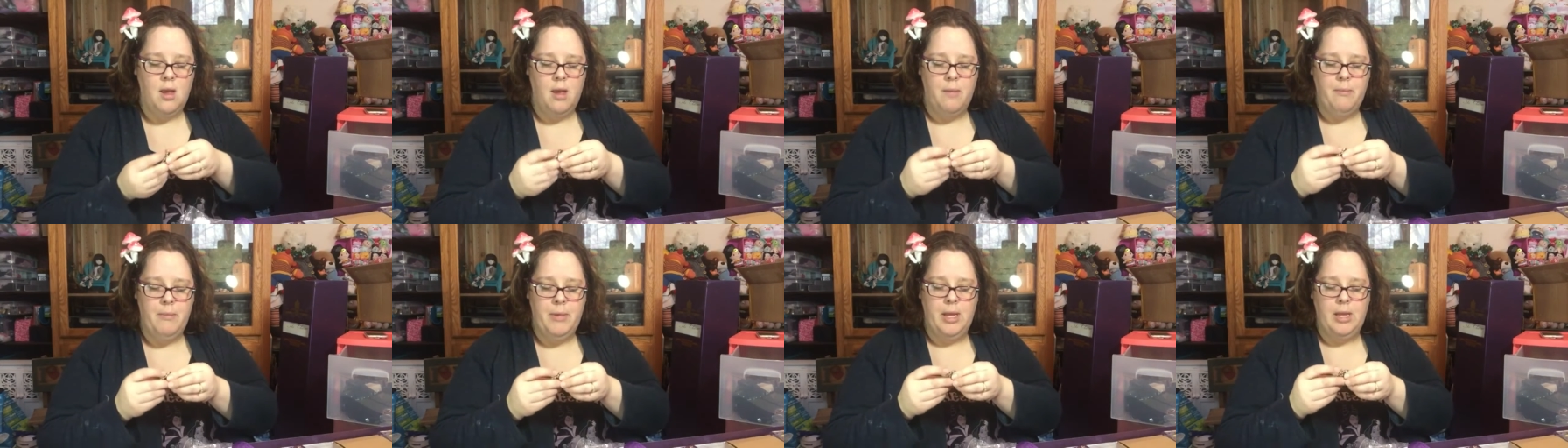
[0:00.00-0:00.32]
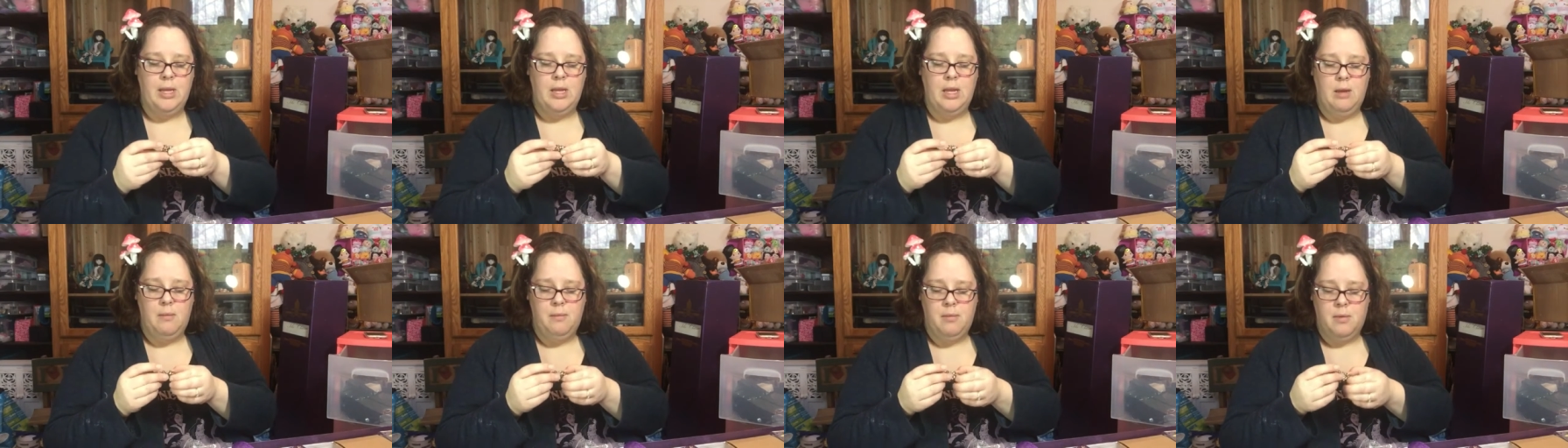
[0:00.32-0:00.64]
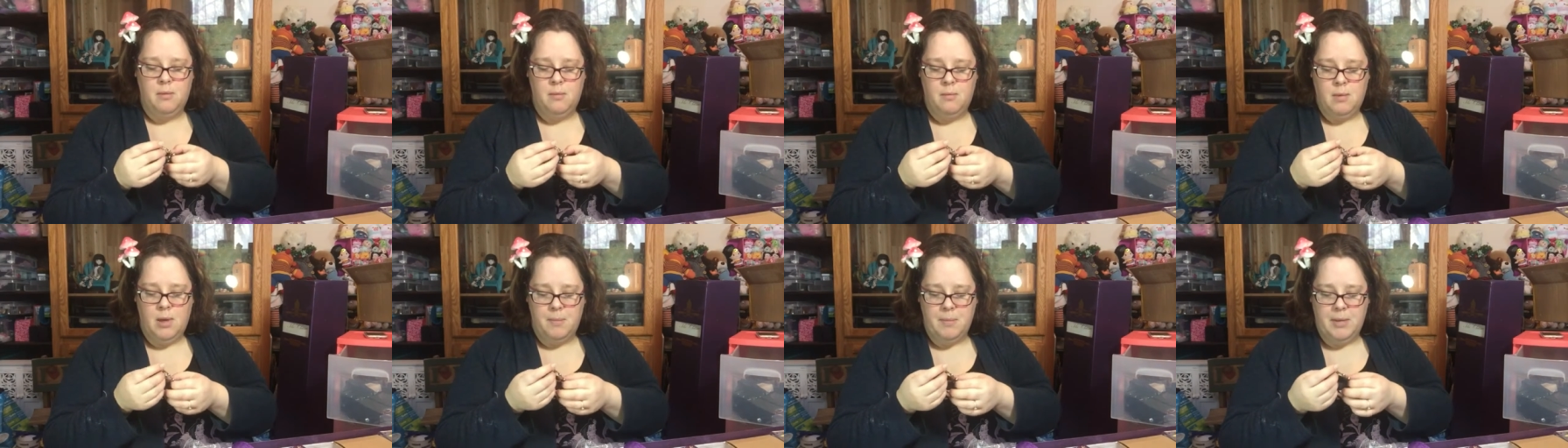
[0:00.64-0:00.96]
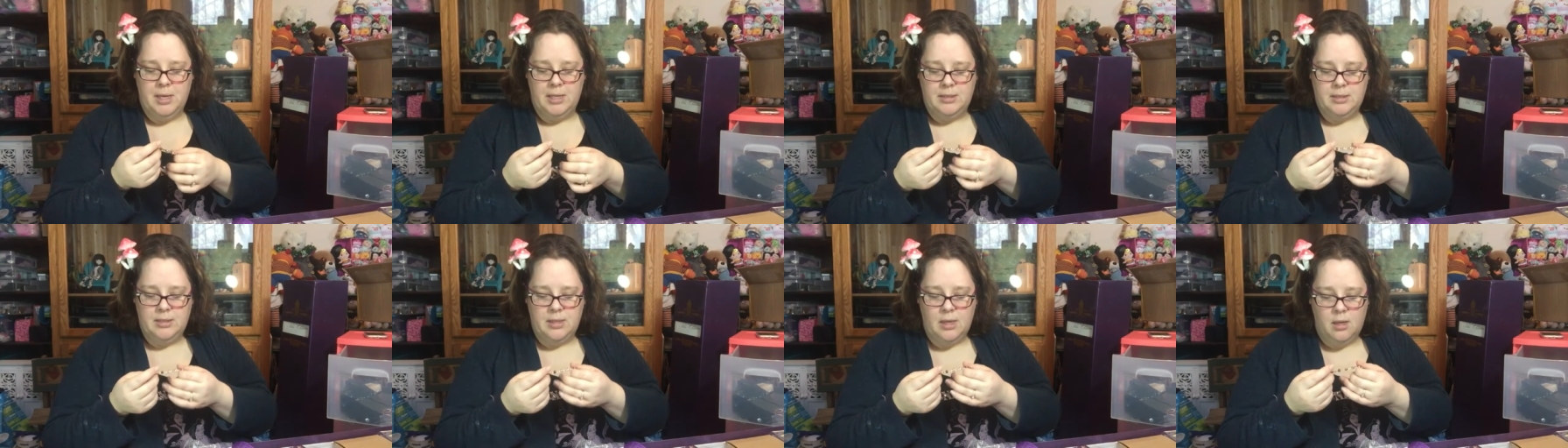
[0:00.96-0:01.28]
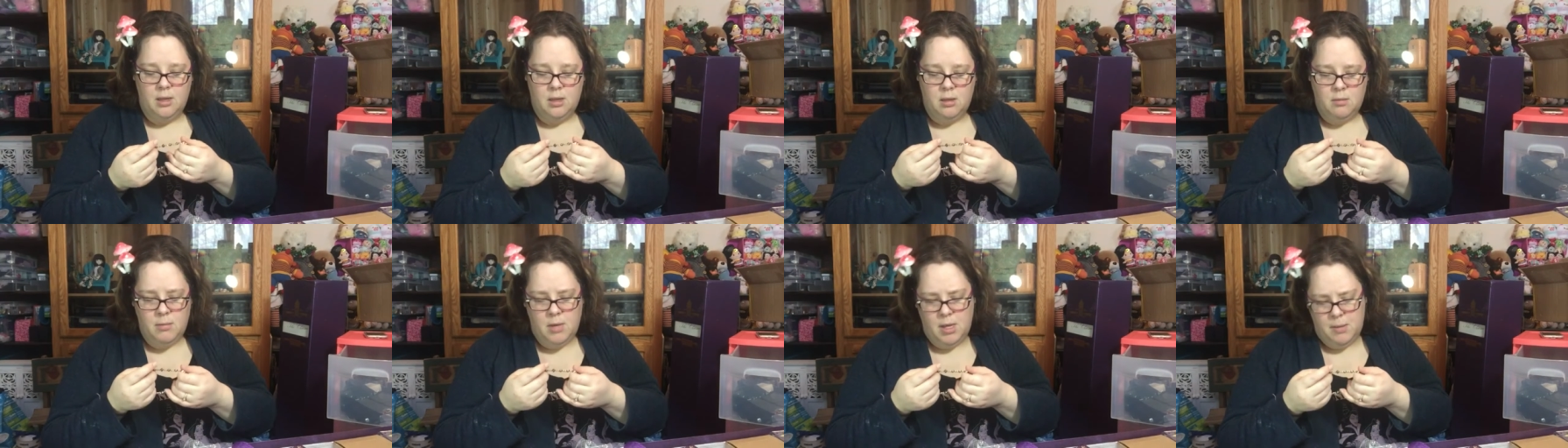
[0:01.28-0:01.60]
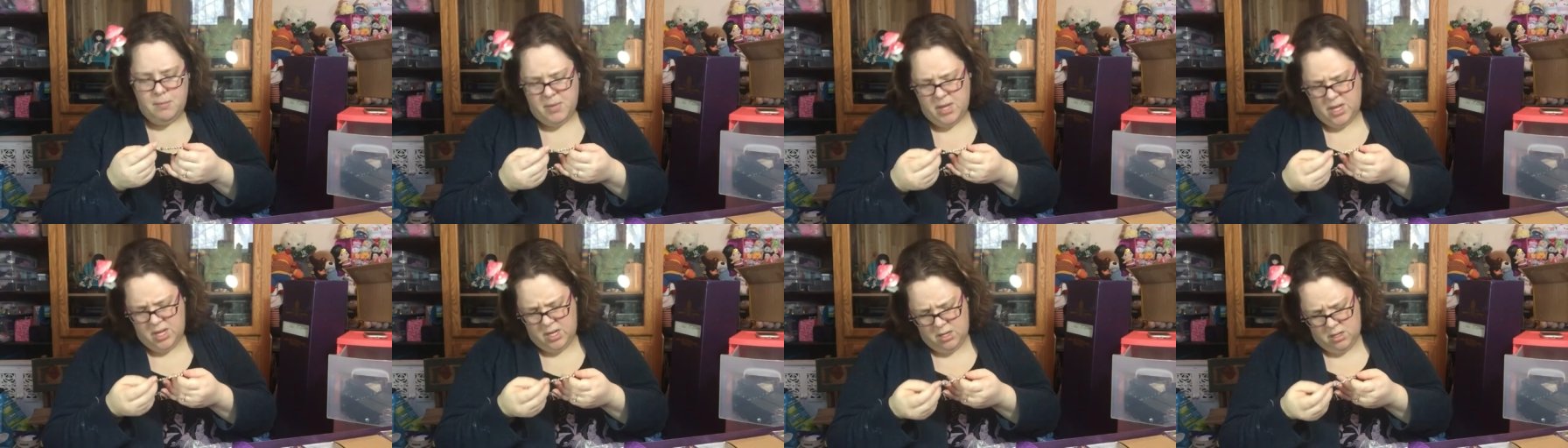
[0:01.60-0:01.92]
I might keep them, I might sell them, I
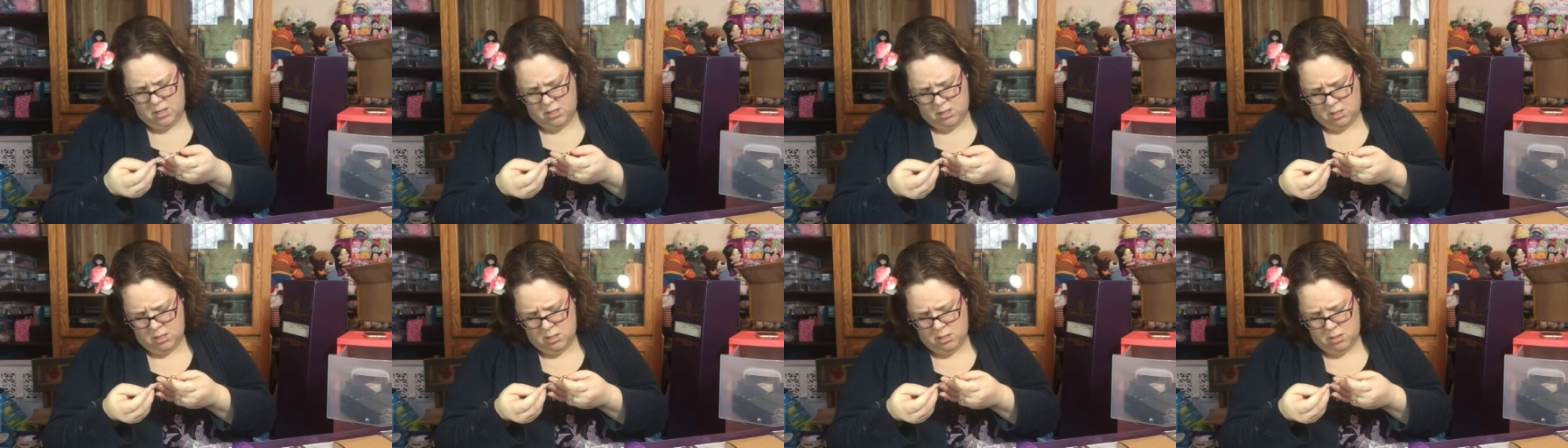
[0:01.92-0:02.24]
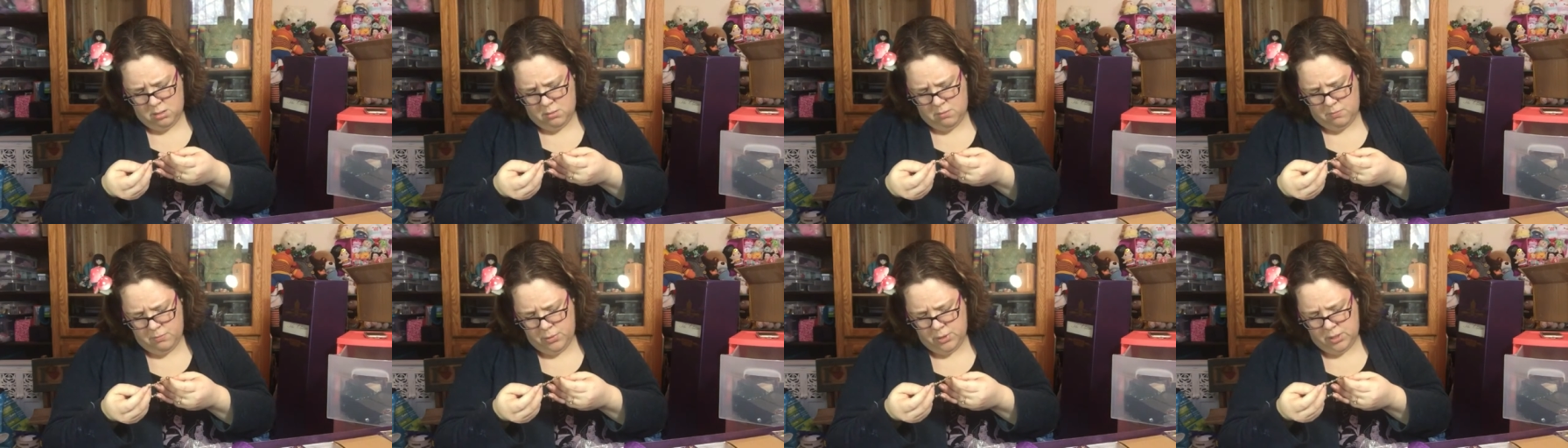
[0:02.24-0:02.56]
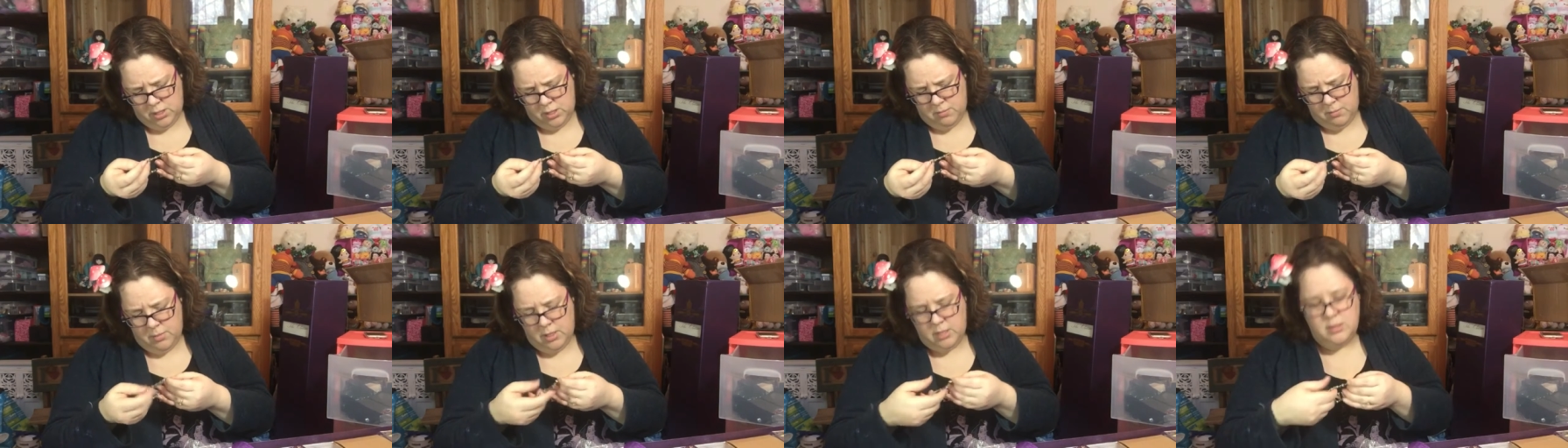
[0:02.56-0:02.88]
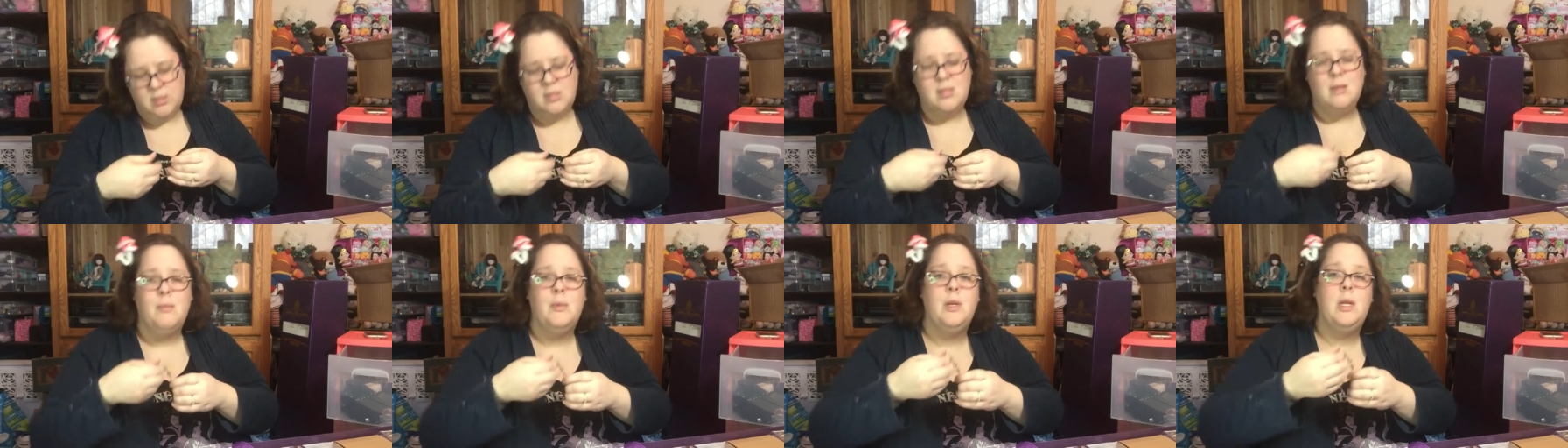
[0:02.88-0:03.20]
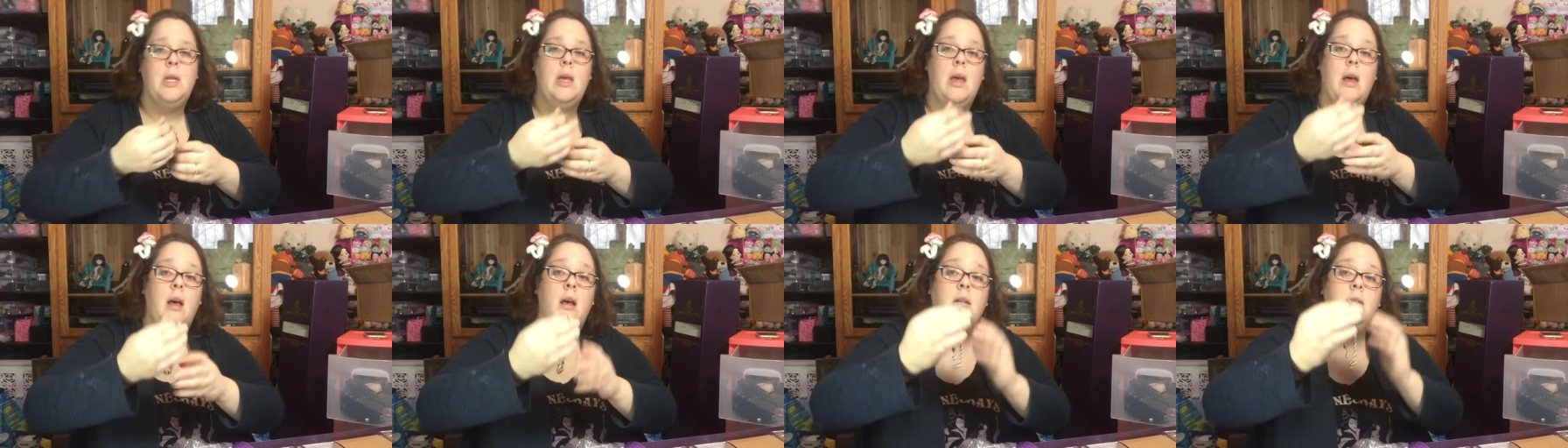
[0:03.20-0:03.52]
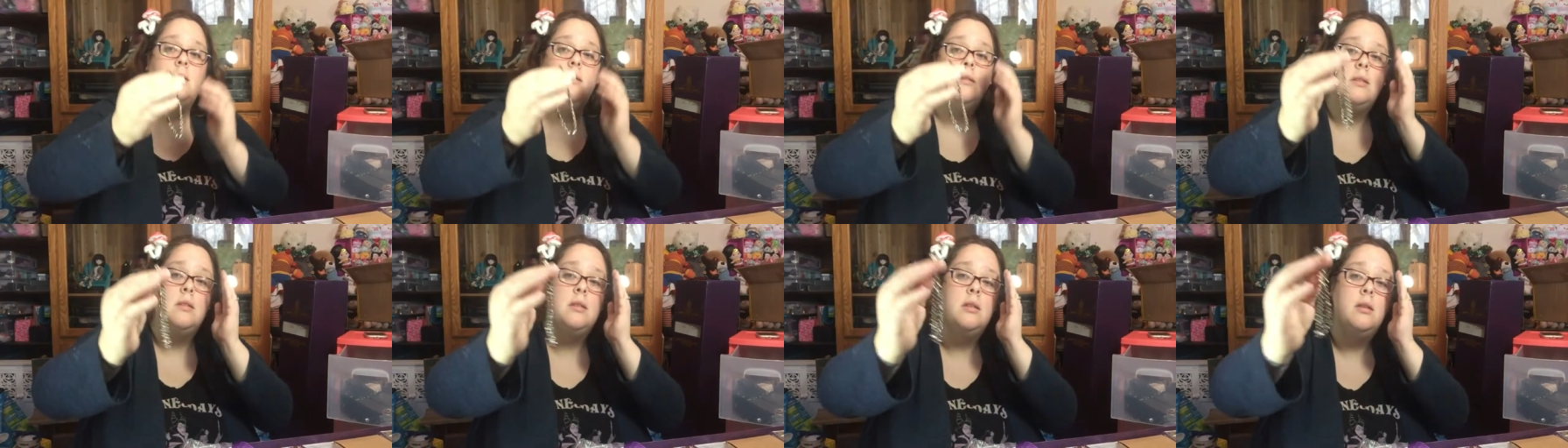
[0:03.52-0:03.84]
might put them on somebody
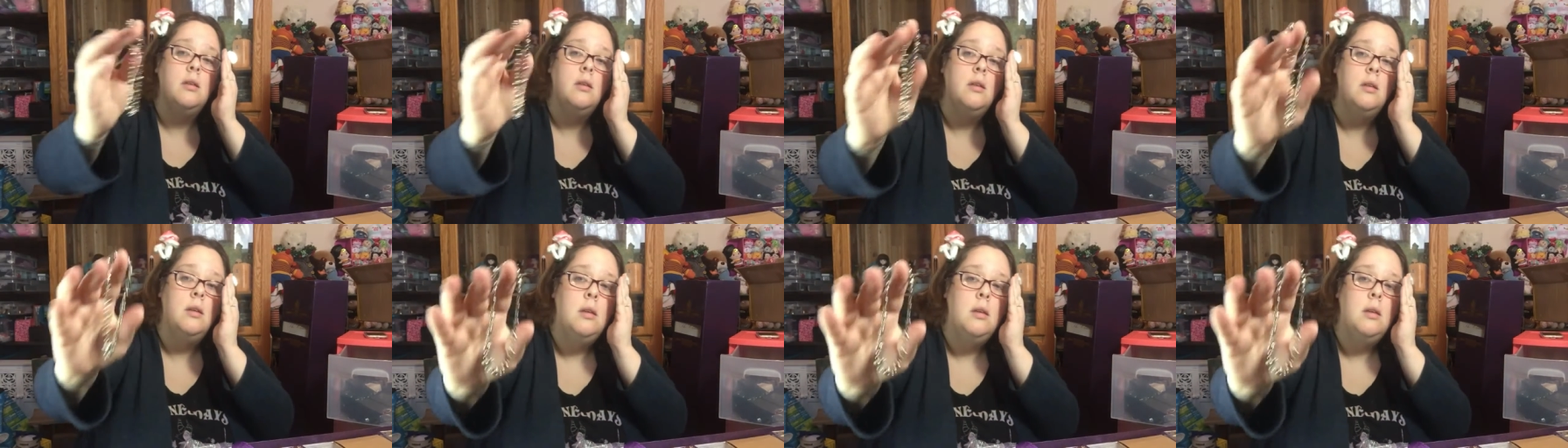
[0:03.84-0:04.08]
else.